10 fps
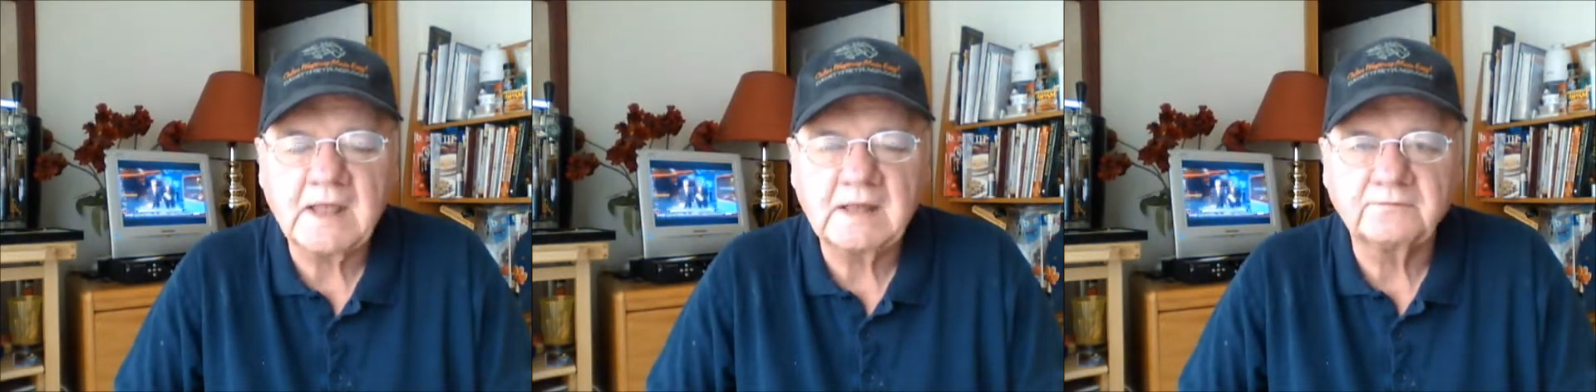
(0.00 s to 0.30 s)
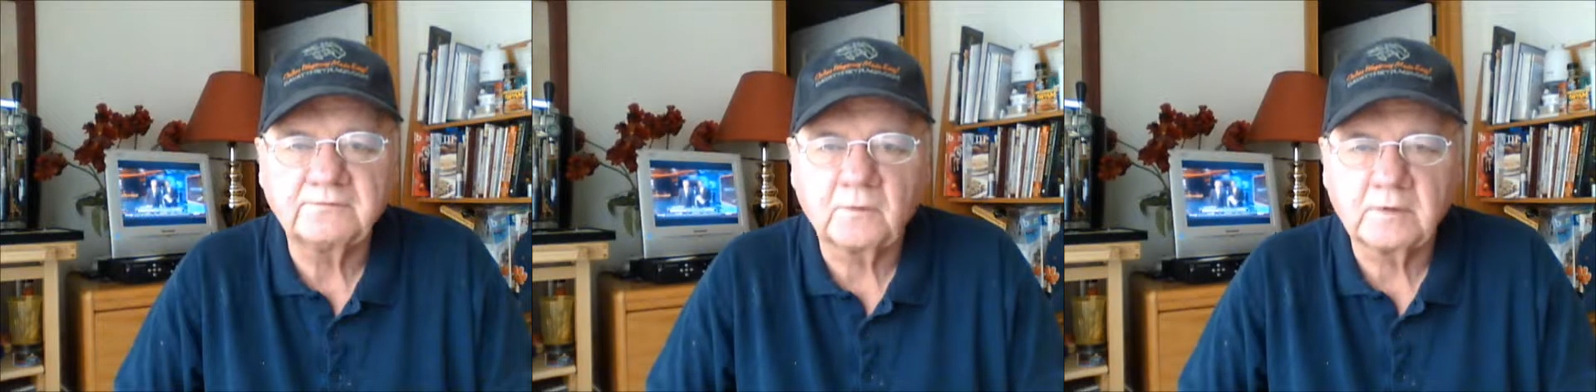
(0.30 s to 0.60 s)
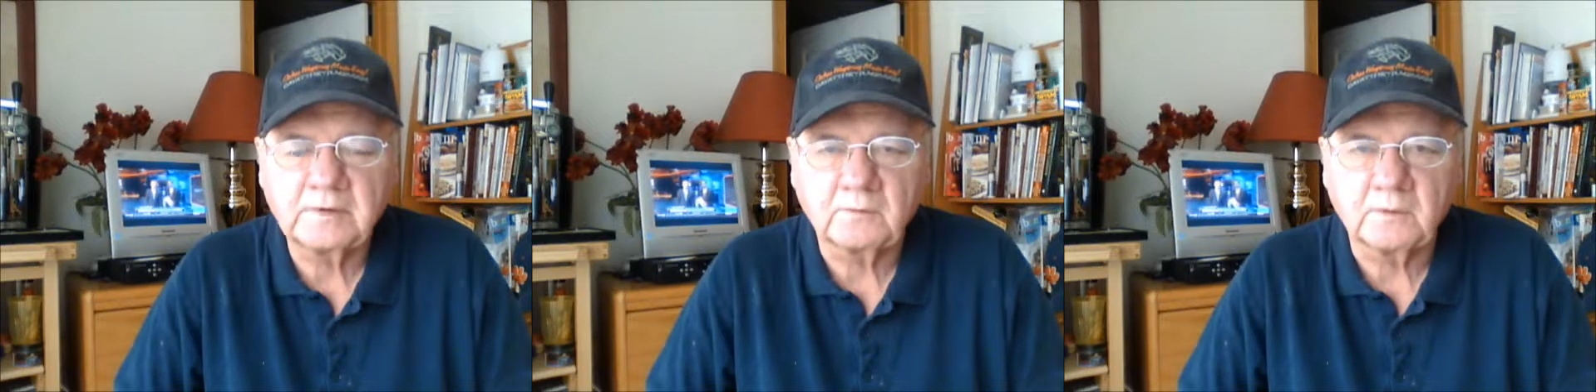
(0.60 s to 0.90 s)
and
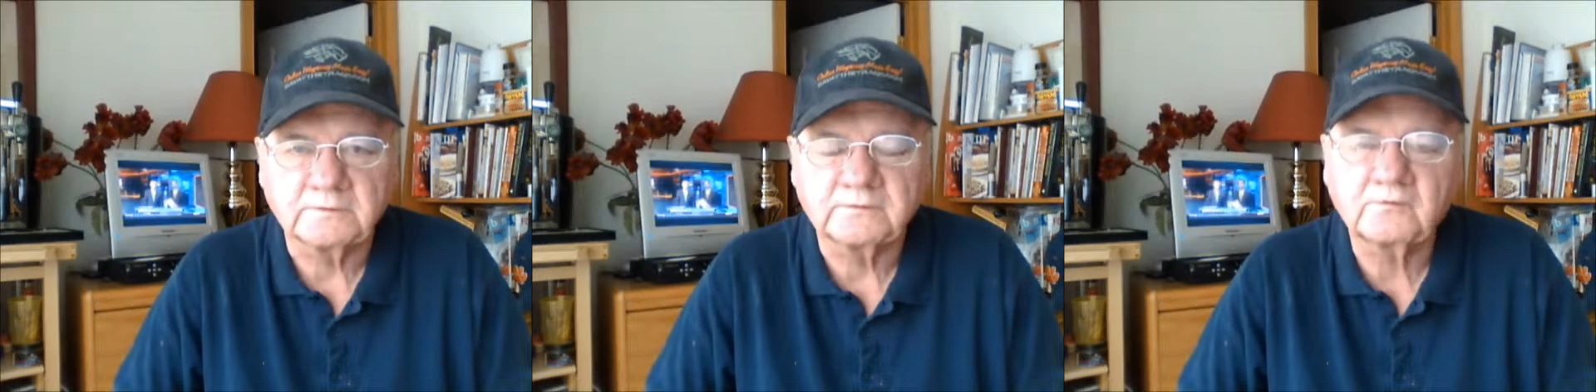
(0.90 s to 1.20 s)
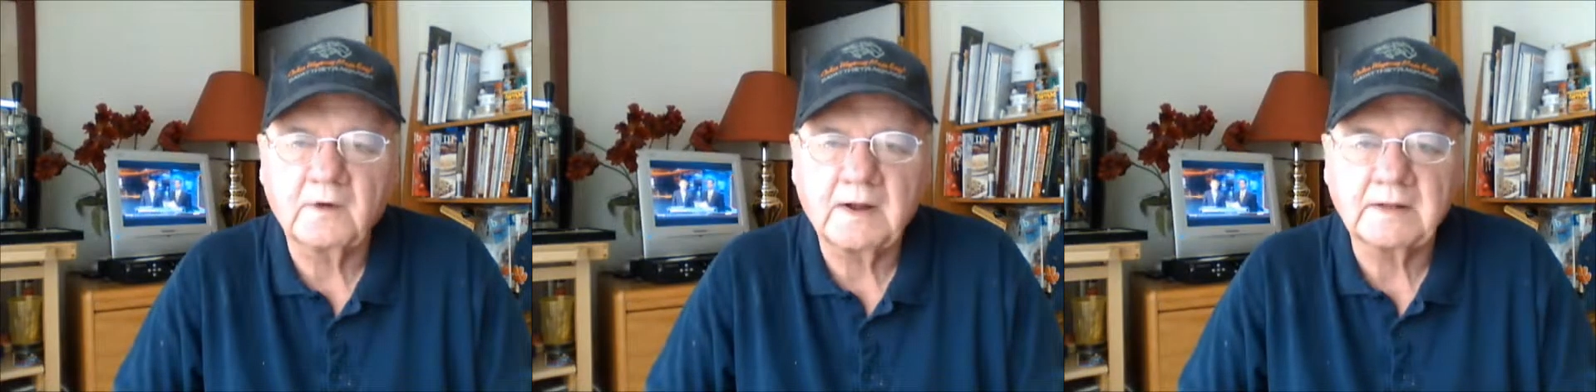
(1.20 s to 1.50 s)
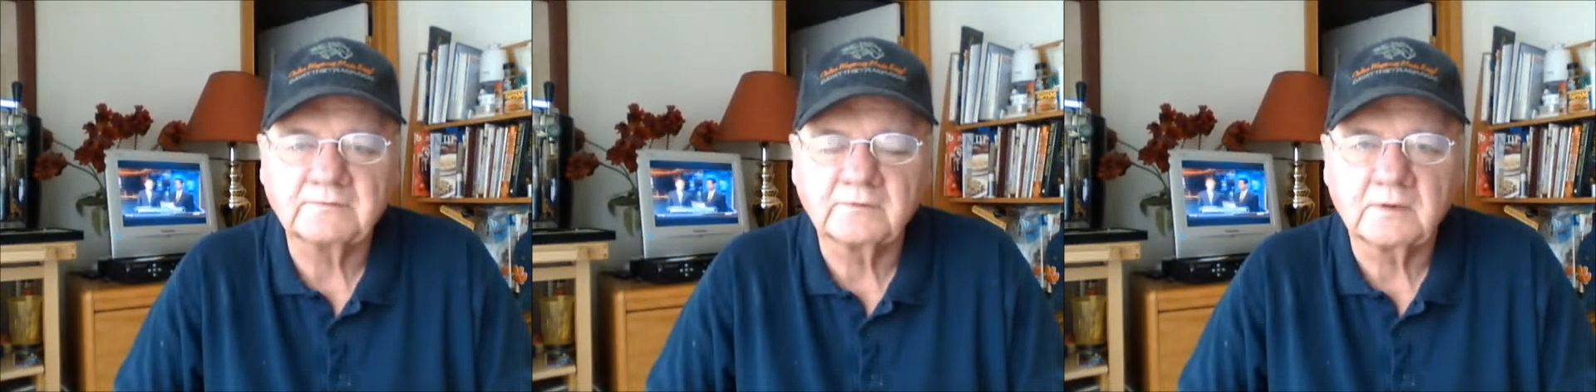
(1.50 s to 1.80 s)
4-year-olds
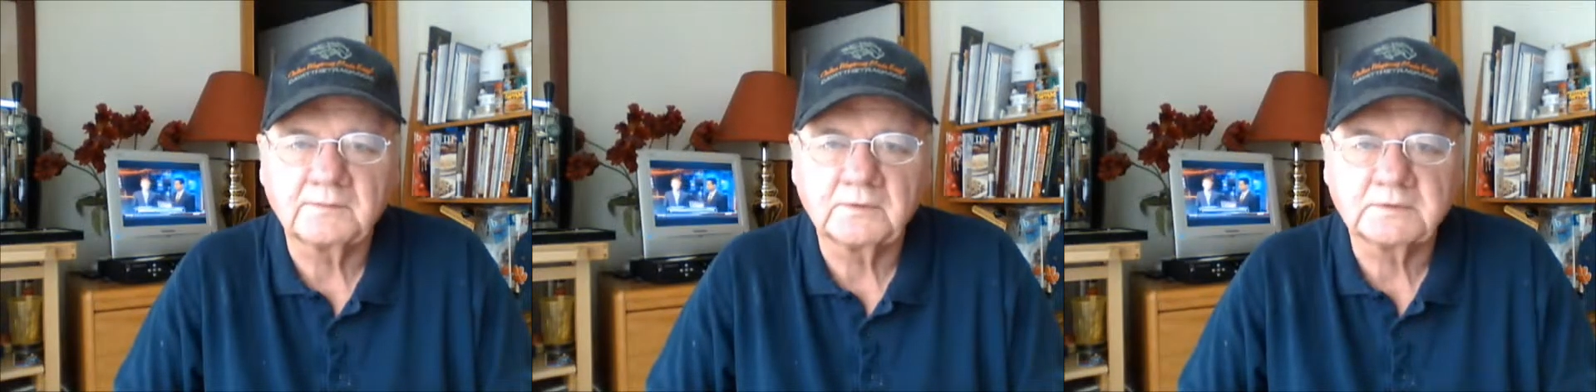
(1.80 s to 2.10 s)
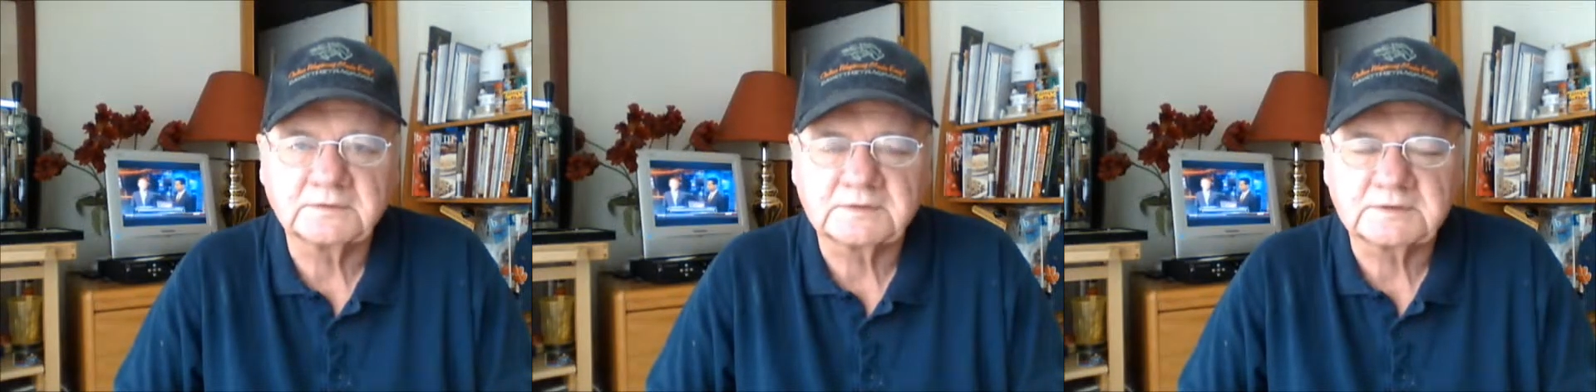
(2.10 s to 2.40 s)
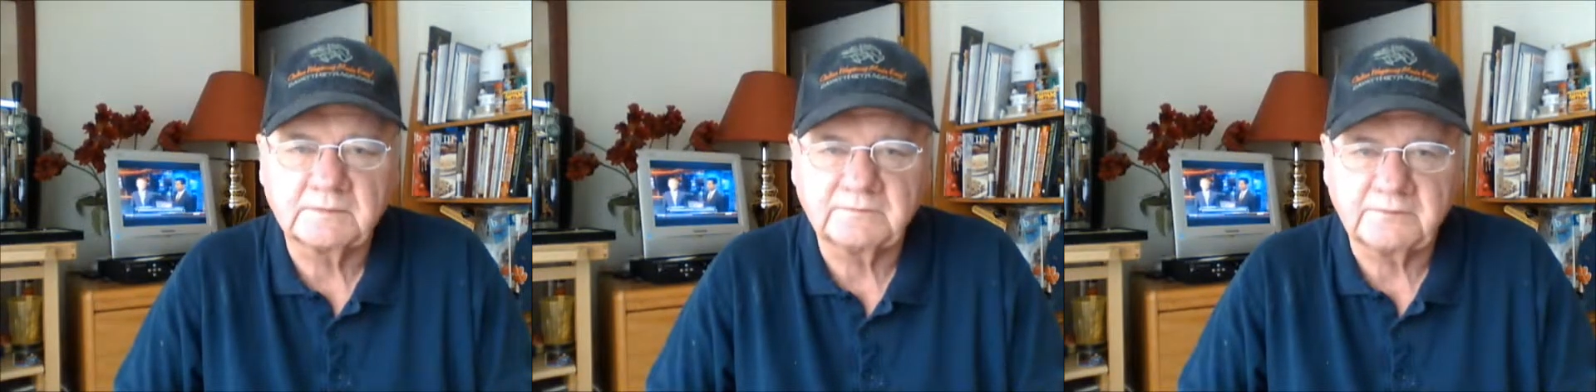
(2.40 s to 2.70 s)
trotting for a purse of
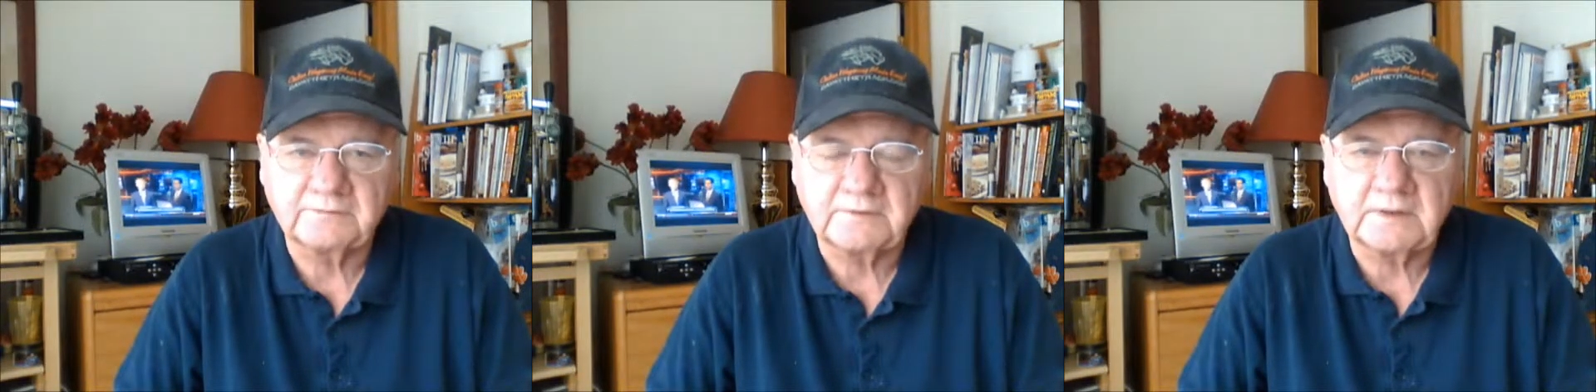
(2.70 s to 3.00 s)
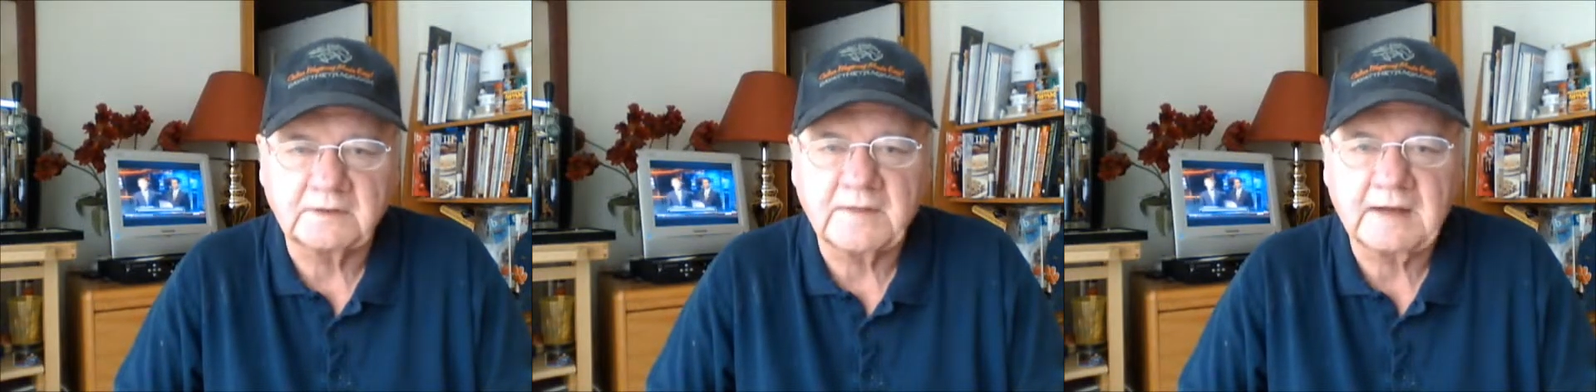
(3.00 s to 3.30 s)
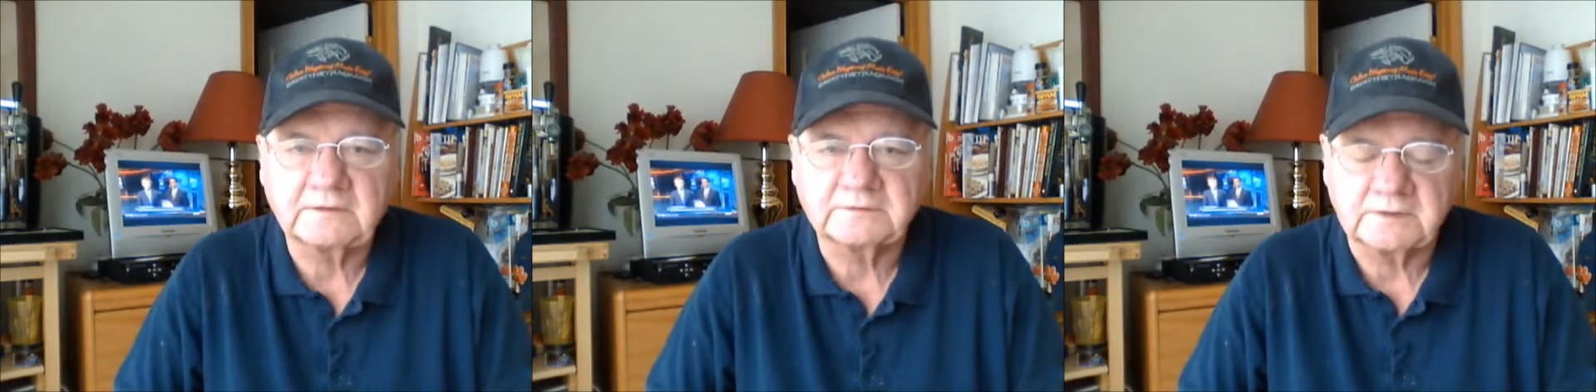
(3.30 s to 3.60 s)
some
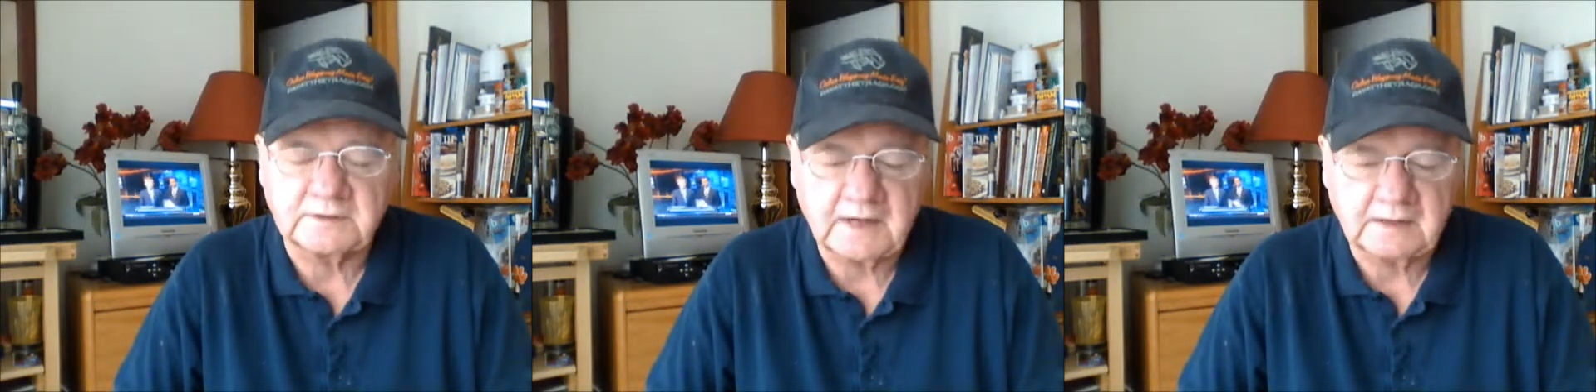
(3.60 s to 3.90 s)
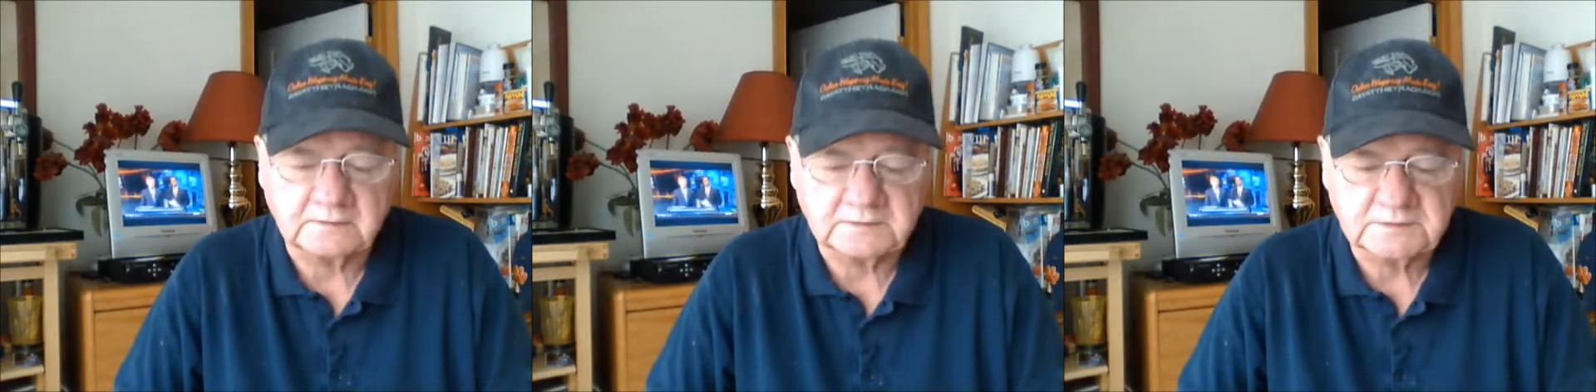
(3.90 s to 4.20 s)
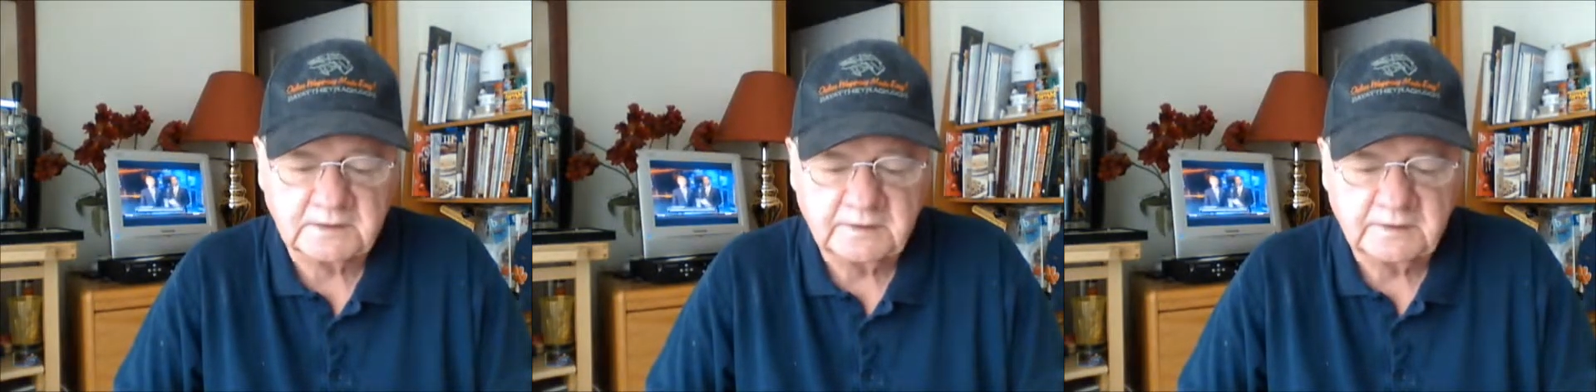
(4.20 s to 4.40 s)
$15,000